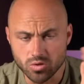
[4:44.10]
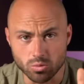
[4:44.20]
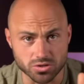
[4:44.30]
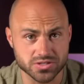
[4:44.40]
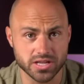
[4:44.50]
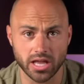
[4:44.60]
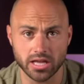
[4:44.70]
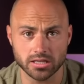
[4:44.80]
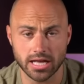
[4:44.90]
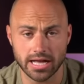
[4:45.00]
we're
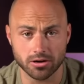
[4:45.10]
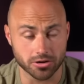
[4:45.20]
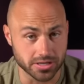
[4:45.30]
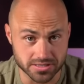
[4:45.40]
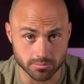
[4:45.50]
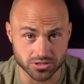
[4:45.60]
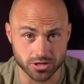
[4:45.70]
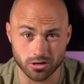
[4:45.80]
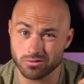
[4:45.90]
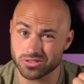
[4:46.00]
seeing earnings numbers turnover.